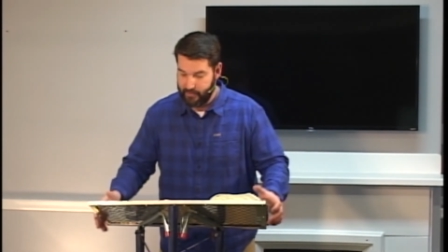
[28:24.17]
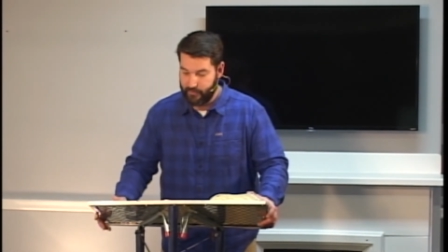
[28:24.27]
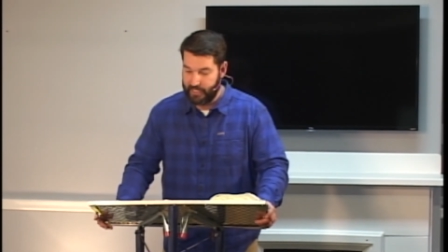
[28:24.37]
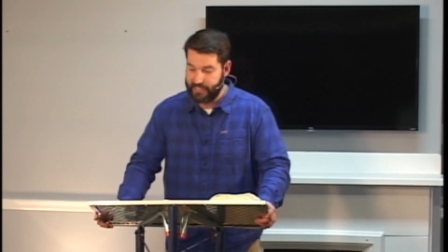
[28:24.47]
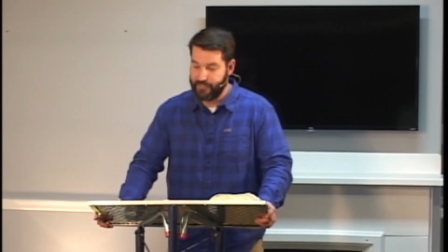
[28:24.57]

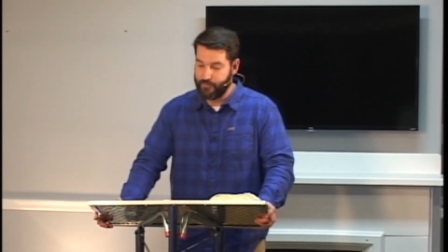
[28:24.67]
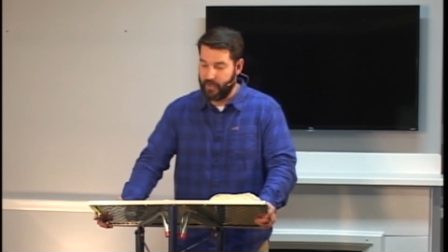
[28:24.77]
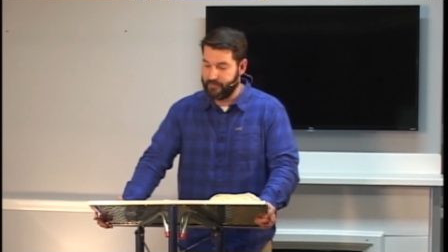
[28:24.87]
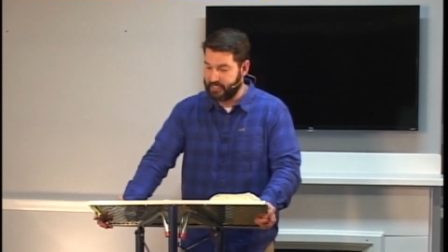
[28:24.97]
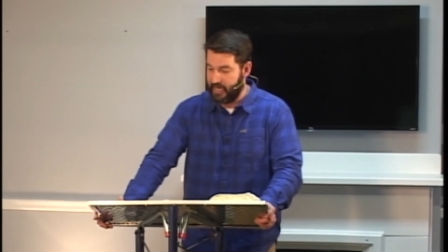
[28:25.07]
We get to
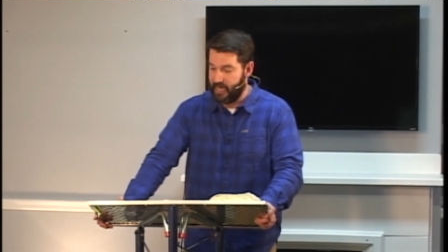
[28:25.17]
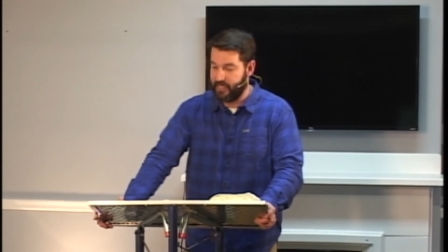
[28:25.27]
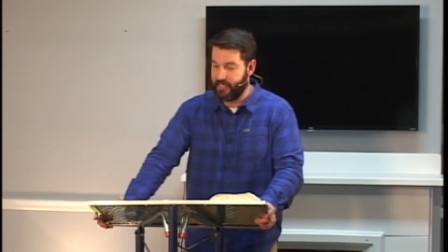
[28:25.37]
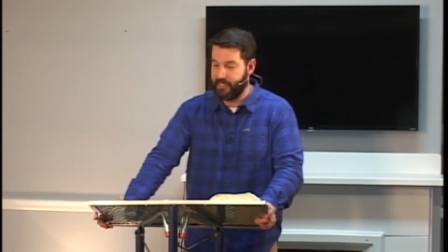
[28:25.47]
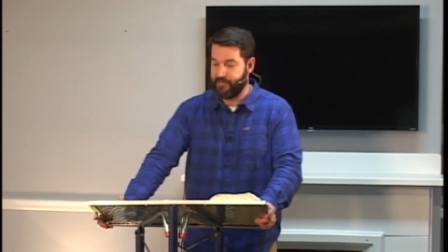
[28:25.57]
dwell with
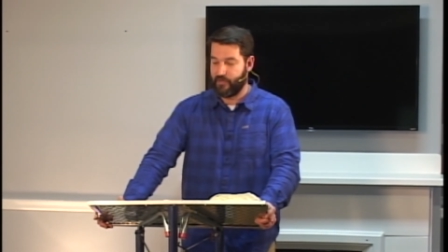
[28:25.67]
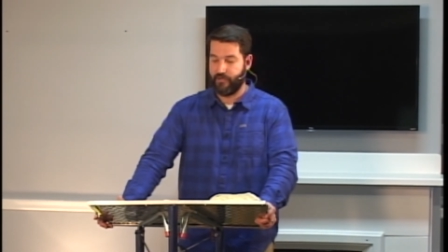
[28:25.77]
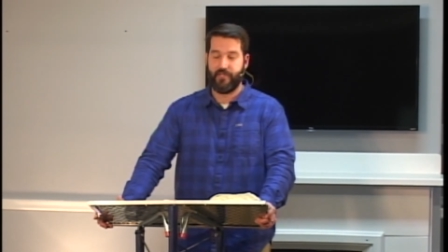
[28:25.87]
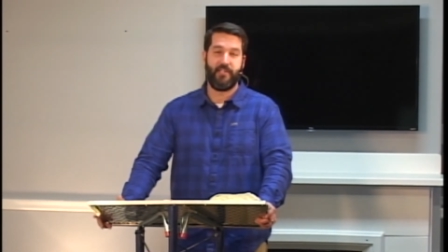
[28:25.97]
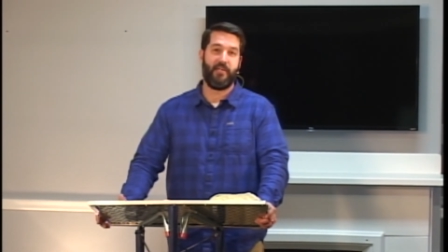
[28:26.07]
God in
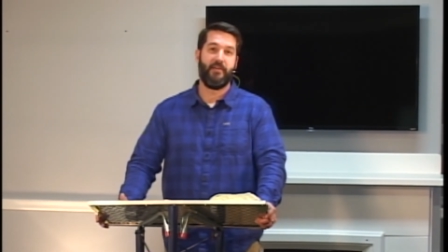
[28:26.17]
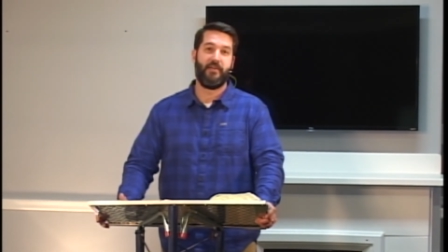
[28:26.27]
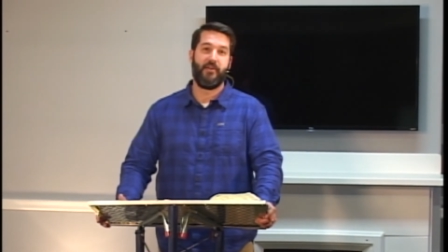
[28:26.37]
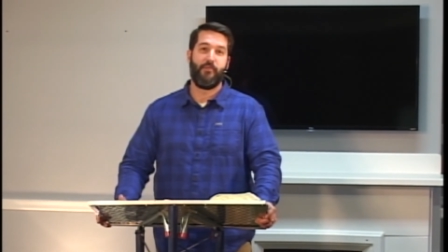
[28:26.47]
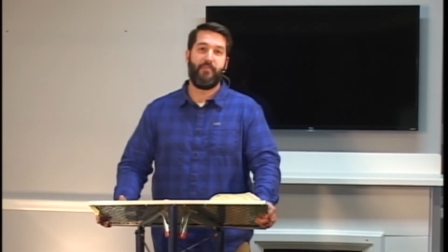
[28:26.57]
eternity
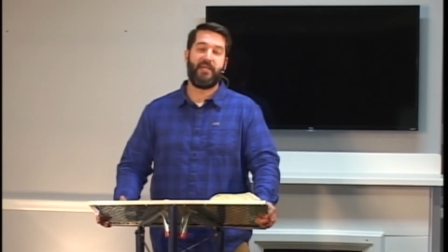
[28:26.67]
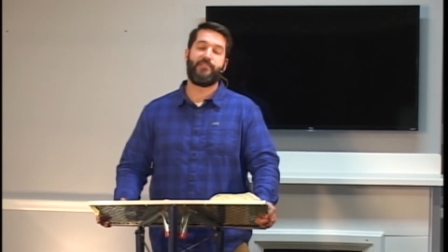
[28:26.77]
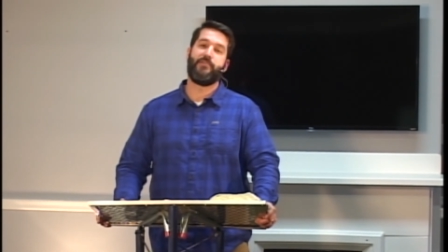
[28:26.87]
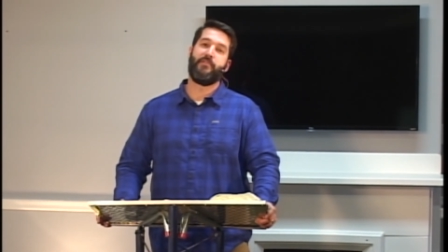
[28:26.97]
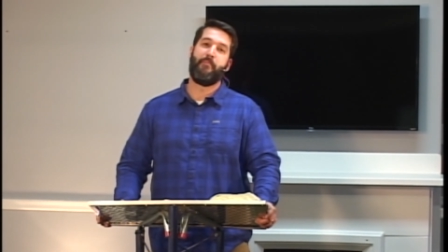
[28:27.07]

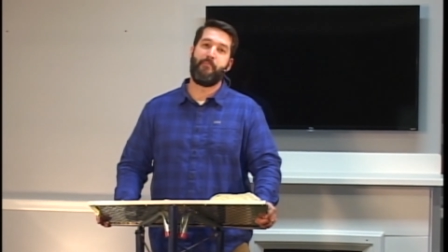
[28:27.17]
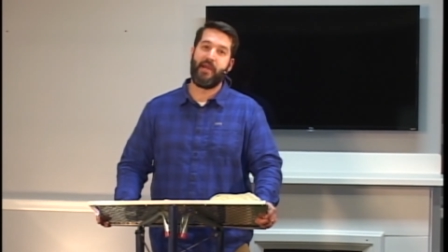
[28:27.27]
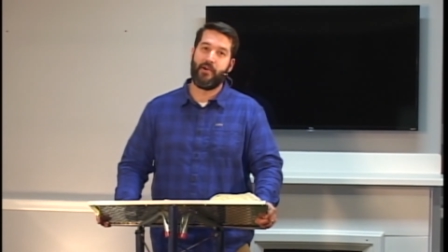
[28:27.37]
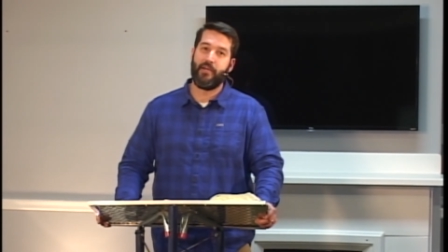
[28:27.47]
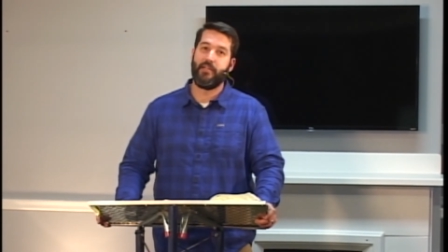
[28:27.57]
based on the
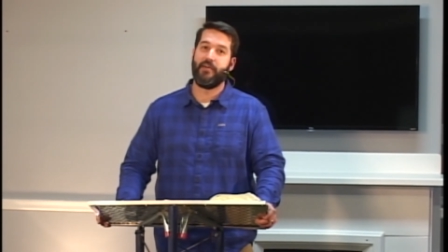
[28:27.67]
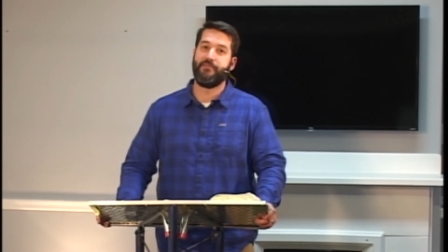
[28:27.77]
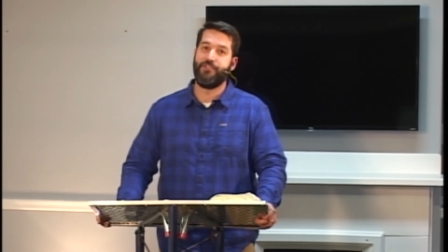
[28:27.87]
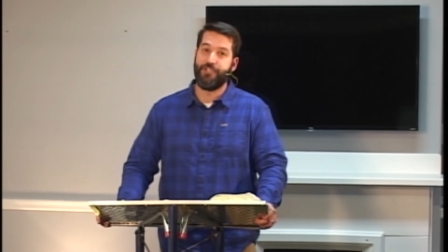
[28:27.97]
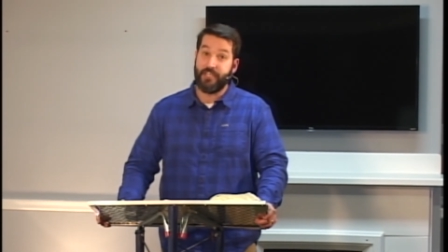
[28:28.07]
merit
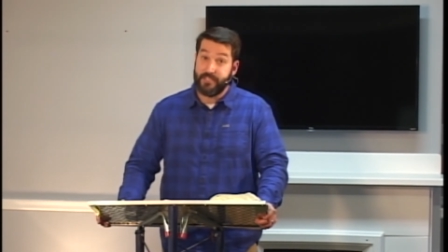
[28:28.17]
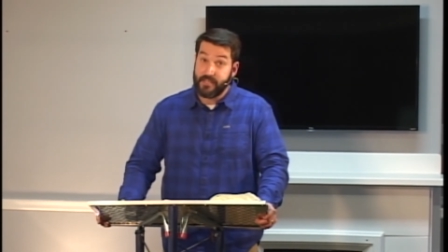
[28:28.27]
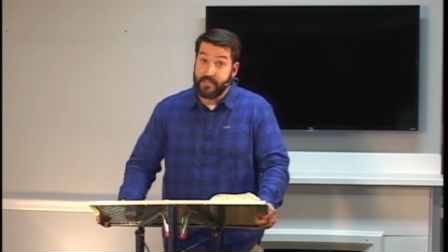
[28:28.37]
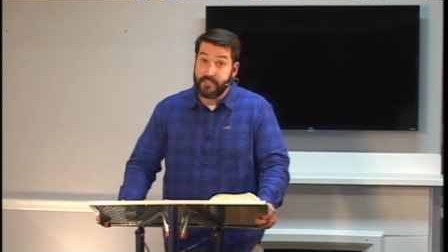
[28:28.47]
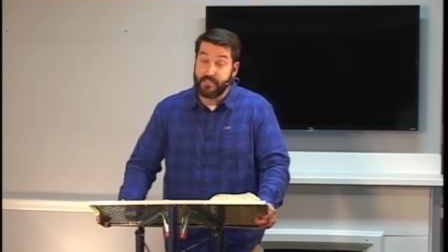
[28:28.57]
of
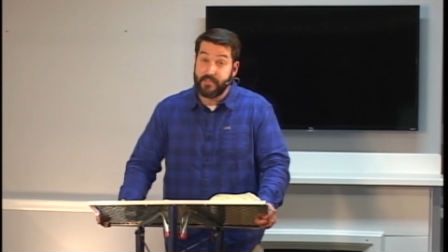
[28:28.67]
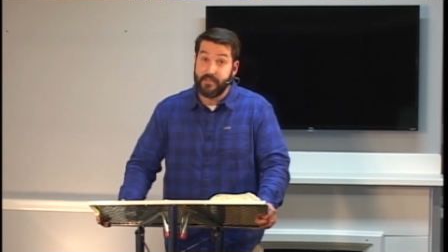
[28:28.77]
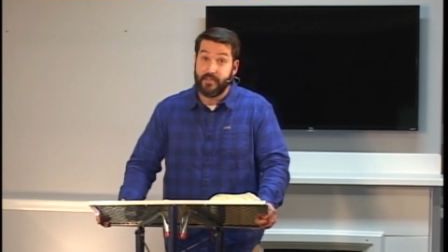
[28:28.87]
Jesus